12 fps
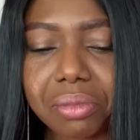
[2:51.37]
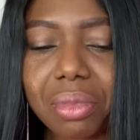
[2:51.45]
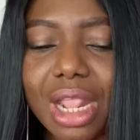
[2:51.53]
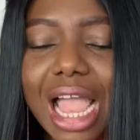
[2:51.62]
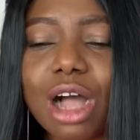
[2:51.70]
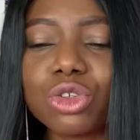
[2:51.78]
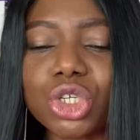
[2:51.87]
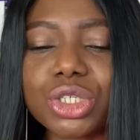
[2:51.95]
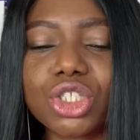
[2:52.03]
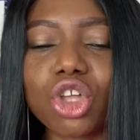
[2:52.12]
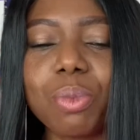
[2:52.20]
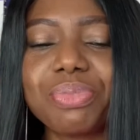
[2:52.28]
I'll just
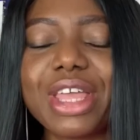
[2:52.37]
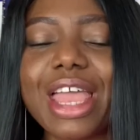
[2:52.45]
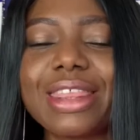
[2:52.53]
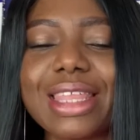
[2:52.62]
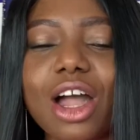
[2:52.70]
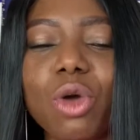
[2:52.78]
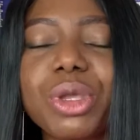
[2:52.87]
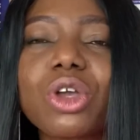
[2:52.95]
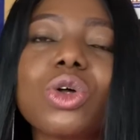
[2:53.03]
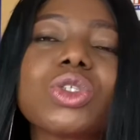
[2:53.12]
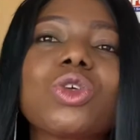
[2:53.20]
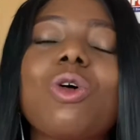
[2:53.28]
stop there now
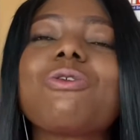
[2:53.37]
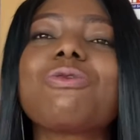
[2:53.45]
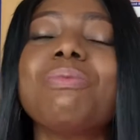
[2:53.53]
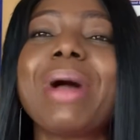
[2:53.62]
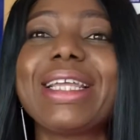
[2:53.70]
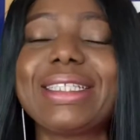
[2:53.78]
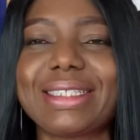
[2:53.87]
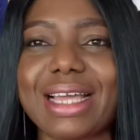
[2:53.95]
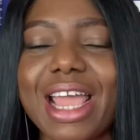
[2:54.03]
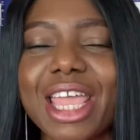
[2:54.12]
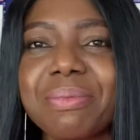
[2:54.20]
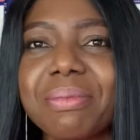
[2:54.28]
because of my
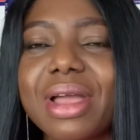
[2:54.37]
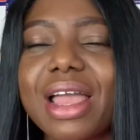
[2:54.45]
time.